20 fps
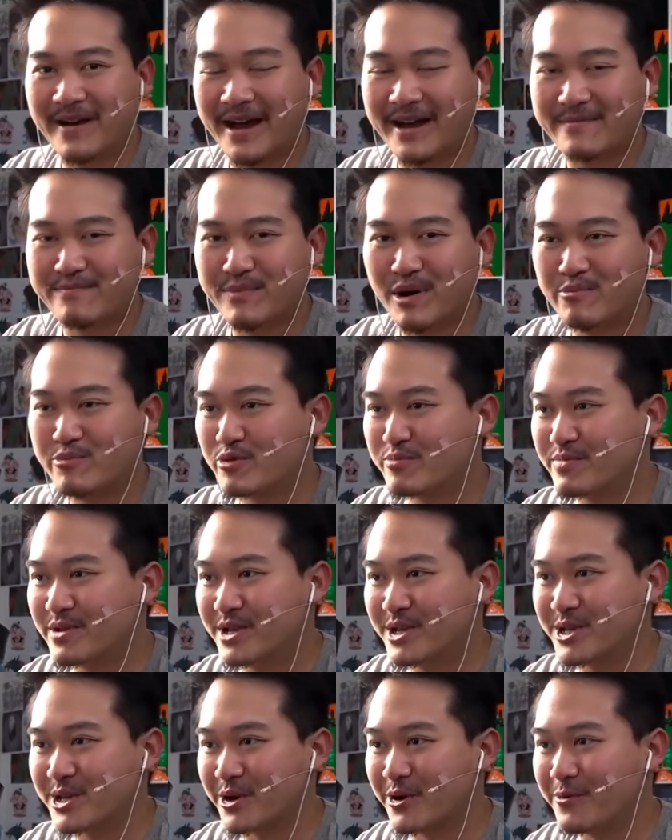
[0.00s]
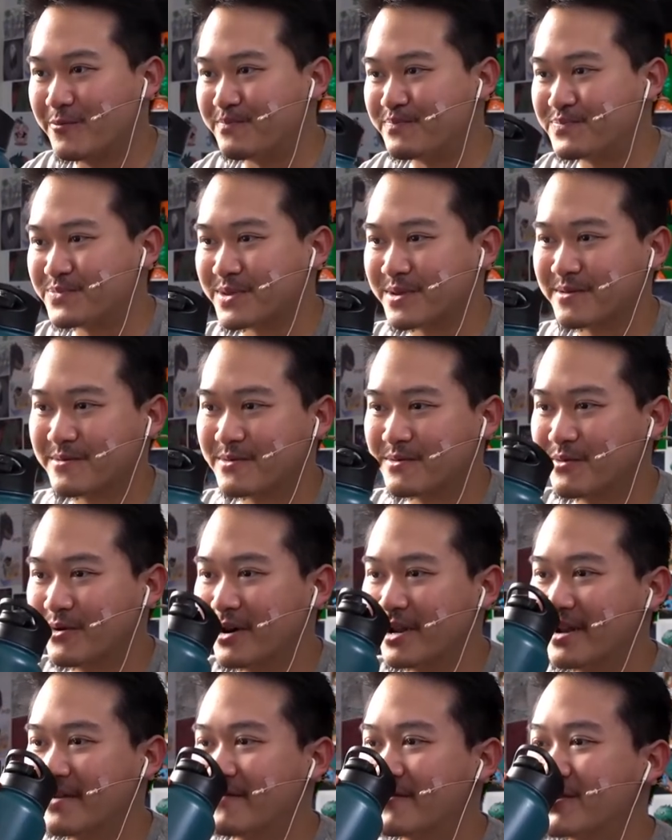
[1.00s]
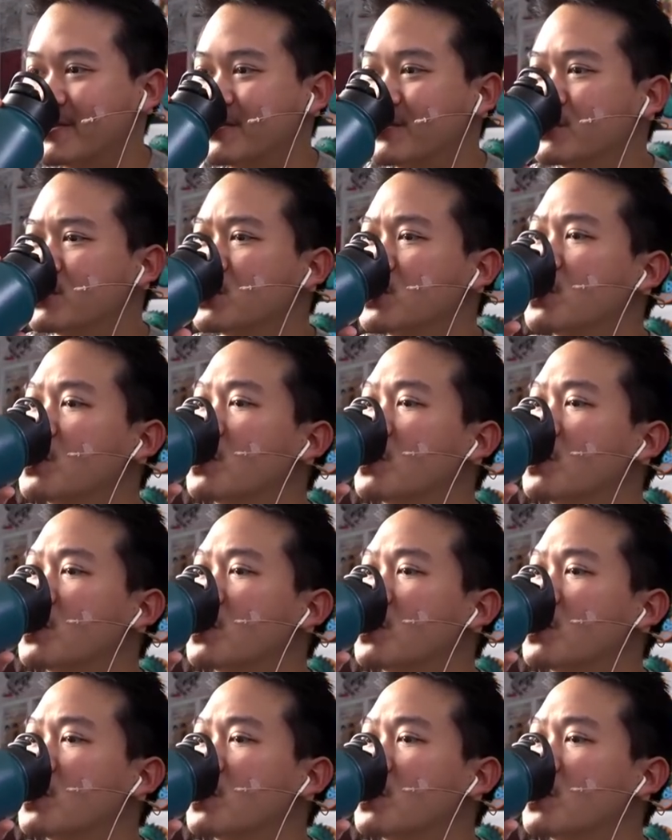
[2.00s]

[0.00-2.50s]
behind Bumblebee, so whatever, dude.